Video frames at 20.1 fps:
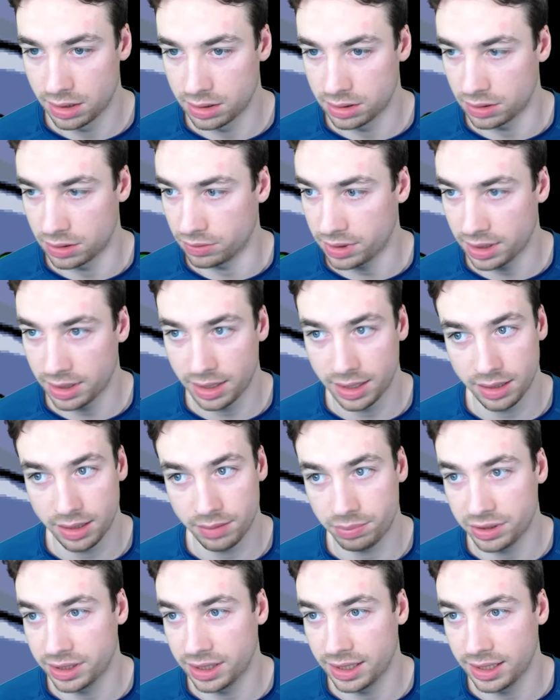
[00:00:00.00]
Don't get hit,
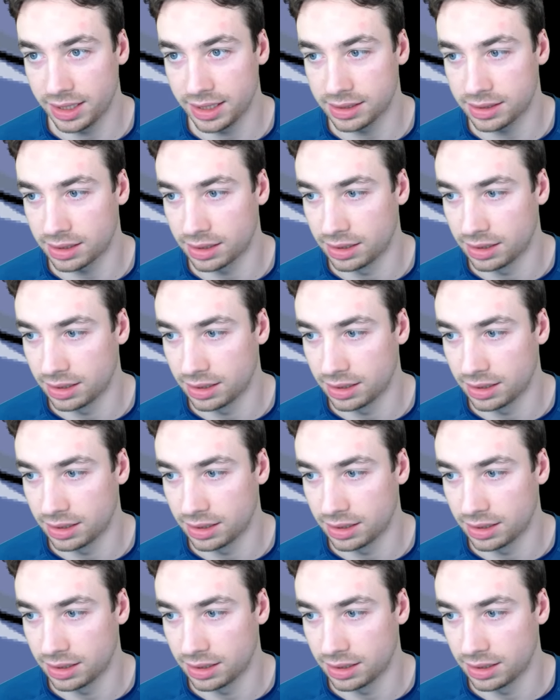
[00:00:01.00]
please.